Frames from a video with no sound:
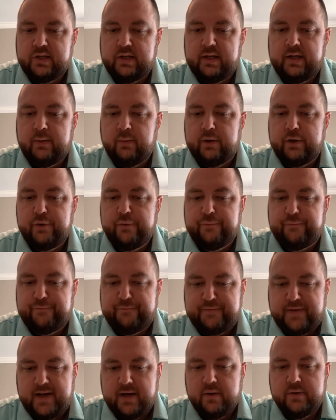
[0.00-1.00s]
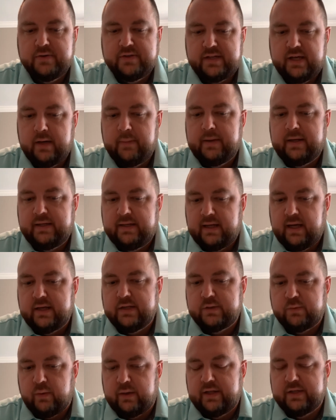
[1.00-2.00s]
anyone who fears him and
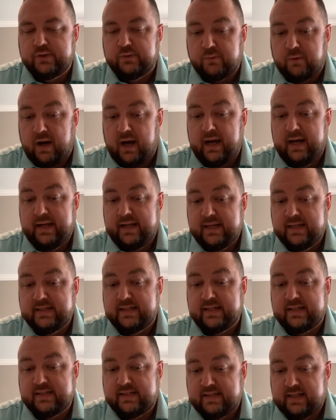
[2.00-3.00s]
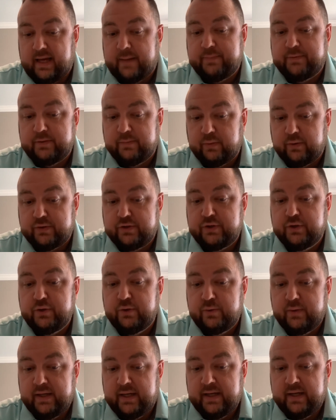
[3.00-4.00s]
does what is right is acceptable
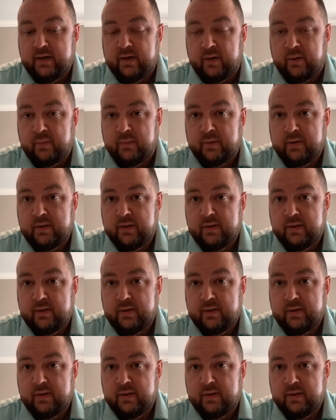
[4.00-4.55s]
to him.